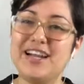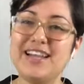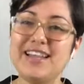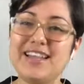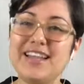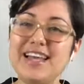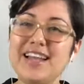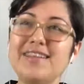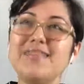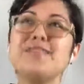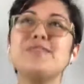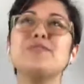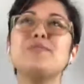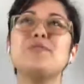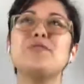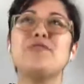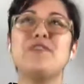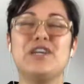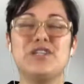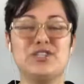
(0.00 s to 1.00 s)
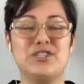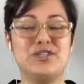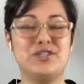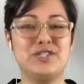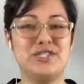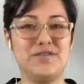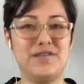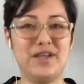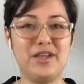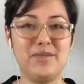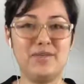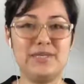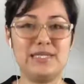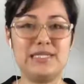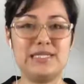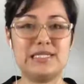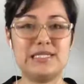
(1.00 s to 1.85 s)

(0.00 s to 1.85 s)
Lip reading: a lot of those professional development